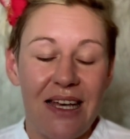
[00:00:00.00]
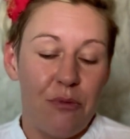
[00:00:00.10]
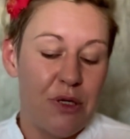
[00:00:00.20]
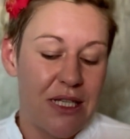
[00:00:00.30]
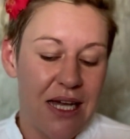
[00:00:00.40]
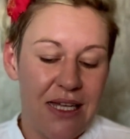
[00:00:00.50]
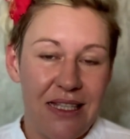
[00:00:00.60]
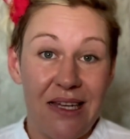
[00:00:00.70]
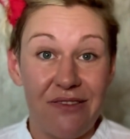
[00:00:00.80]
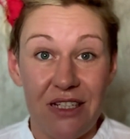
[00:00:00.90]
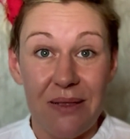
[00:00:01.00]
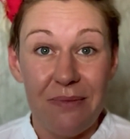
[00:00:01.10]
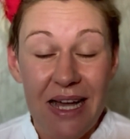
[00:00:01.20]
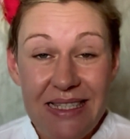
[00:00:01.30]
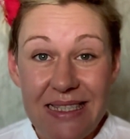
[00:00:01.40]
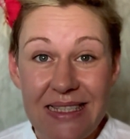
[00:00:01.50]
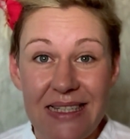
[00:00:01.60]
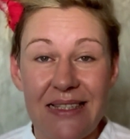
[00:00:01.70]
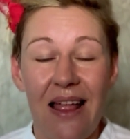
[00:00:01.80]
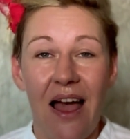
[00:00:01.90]
but I never imagined
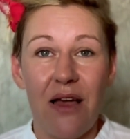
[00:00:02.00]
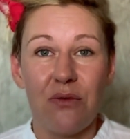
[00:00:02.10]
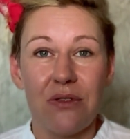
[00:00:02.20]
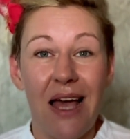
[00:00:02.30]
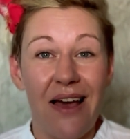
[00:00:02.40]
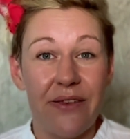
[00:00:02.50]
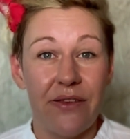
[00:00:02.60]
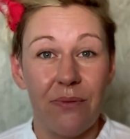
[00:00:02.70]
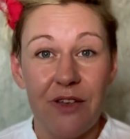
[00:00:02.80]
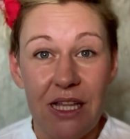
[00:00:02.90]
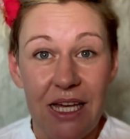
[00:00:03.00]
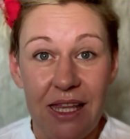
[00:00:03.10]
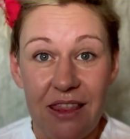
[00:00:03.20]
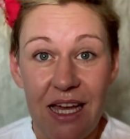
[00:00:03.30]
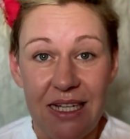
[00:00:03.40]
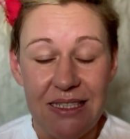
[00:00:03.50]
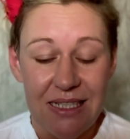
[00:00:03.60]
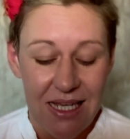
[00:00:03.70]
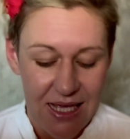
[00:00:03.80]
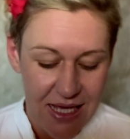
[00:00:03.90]
that I would have something like that.
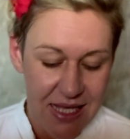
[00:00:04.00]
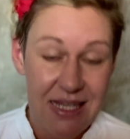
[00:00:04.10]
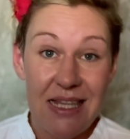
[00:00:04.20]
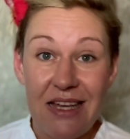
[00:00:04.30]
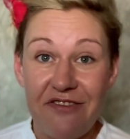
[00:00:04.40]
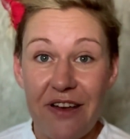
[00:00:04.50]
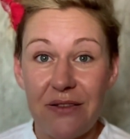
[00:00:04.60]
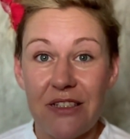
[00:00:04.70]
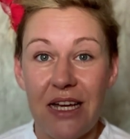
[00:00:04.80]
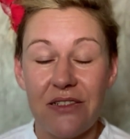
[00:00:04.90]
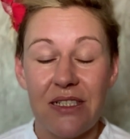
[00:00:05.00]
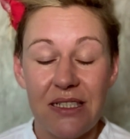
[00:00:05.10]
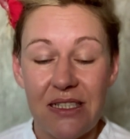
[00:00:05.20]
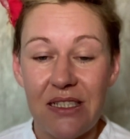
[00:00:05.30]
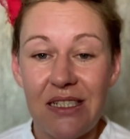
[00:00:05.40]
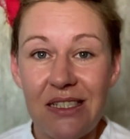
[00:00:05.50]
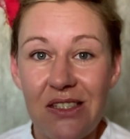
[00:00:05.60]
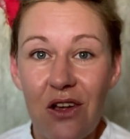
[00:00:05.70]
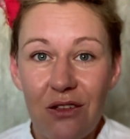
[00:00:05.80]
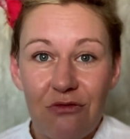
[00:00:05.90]
And then I found out it's
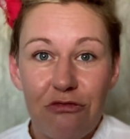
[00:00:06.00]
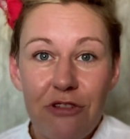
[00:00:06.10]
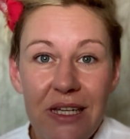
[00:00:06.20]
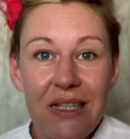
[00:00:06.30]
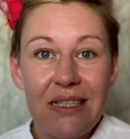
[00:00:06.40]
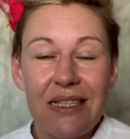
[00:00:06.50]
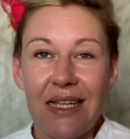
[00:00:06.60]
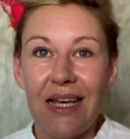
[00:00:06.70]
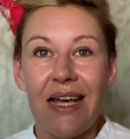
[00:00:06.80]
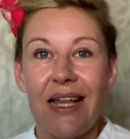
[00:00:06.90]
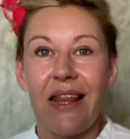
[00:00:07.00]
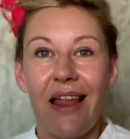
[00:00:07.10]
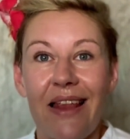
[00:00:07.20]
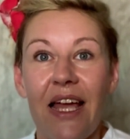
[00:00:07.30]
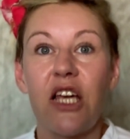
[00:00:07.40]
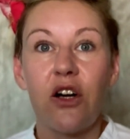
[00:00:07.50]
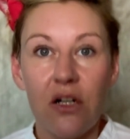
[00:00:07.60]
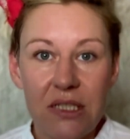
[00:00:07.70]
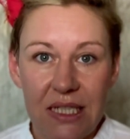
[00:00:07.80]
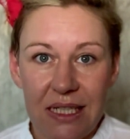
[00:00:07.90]
not really that I
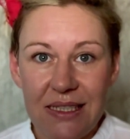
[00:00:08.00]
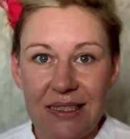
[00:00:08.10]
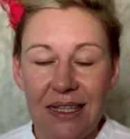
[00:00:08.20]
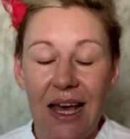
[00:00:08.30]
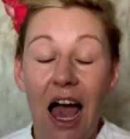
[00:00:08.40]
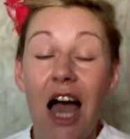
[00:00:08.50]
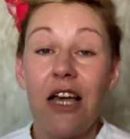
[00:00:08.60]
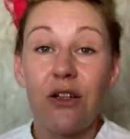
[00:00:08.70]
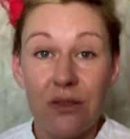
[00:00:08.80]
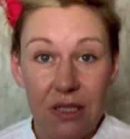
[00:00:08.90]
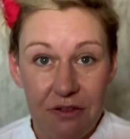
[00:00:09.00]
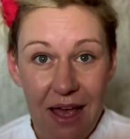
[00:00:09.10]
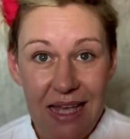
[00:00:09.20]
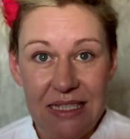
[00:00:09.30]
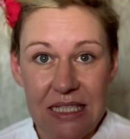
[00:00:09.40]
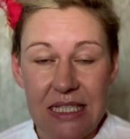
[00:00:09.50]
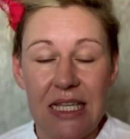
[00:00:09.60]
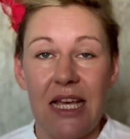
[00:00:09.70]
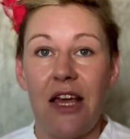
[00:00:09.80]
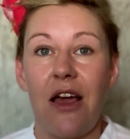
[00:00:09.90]
got it. I could have had it.
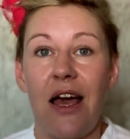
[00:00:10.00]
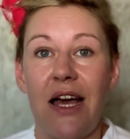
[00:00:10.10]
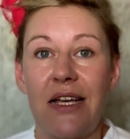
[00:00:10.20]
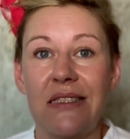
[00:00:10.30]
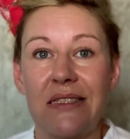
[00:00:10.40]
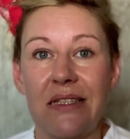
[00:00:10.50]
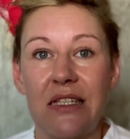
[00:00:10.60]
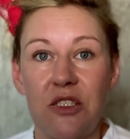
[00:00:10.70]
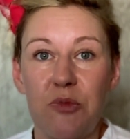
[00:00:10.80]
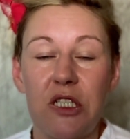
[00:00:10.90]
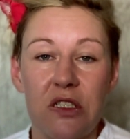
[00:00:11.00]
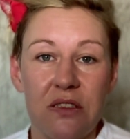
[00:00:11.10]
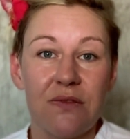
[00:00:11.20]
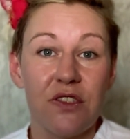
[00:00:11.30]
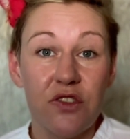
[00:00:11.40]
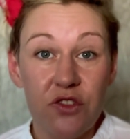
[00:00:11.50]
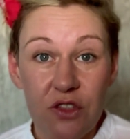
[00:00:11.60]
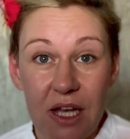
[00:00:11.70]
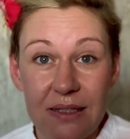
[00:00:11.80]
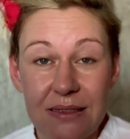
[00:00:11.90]
And it's because of the
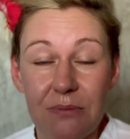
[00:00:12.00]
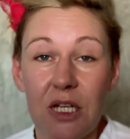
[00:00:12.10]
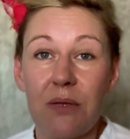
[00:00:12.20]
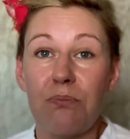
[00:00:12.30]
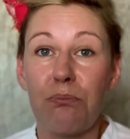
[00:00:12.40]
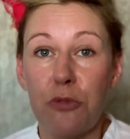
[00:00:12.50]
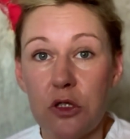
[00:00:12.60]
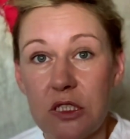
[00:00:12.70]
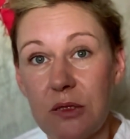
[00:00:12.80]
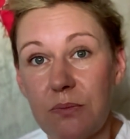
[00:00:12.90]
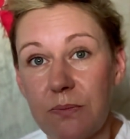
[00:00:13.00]
stress in my body,